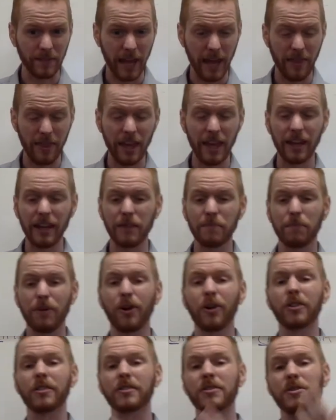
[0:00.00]
And then in
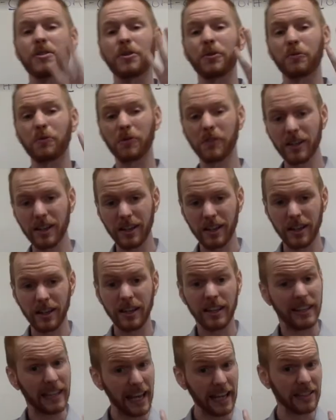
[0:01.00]
part
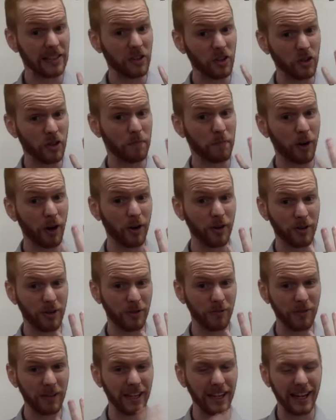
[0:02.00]
3, yes, there's a part
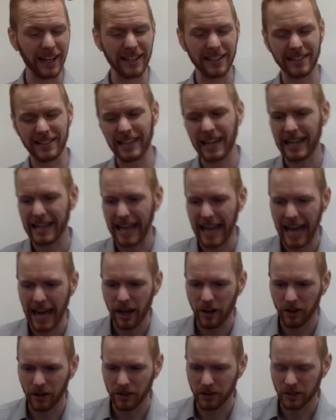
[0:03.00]
3. I decided to
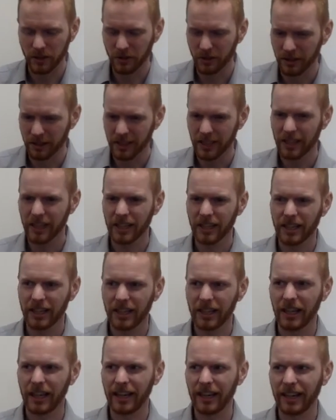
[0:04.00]
add on to it.
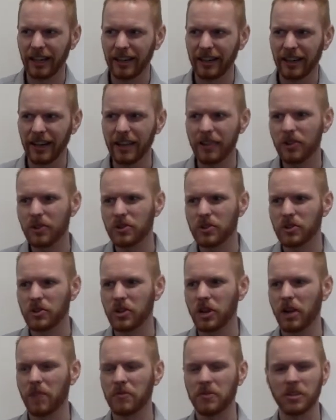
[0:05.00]
I know it's a
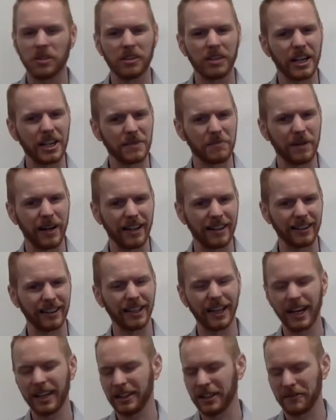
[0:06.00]
geometry class, but
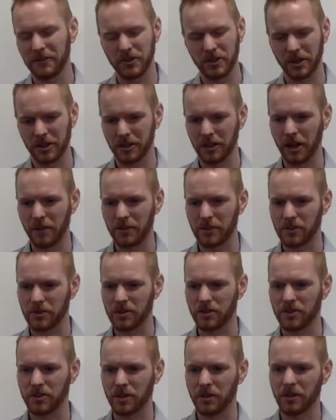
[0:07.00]
I love
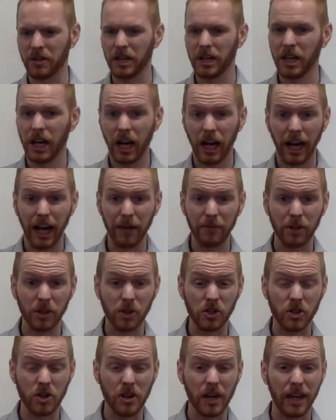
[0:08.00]
trigonometry, so I'm going
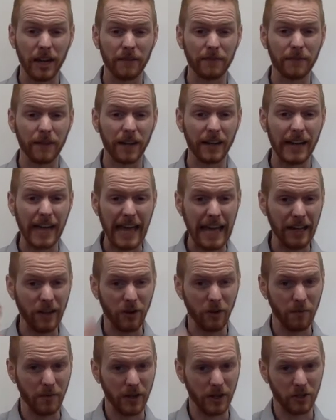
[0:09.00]
to show you how to find
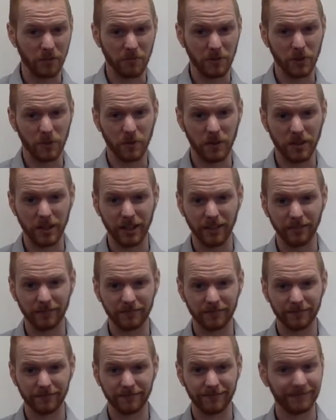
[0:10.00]
angle measurements with it.
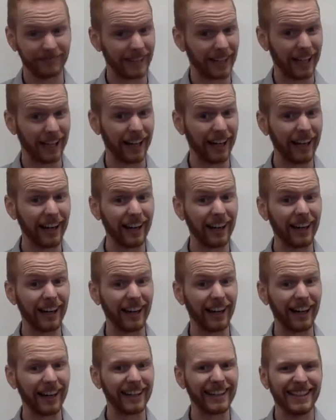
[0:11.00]

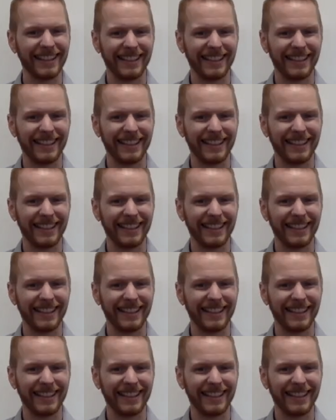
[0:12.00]
Aha!